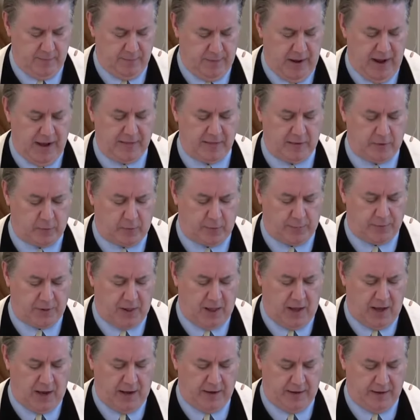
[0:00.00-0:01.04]
Pilate
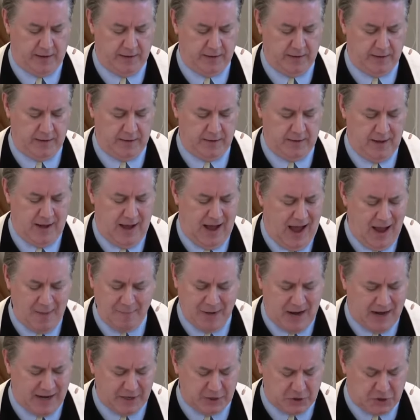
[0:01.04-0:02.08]
replied, "I'm
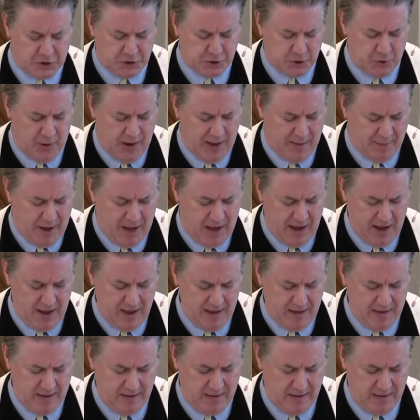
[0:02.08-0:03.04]
not a Jew, am I?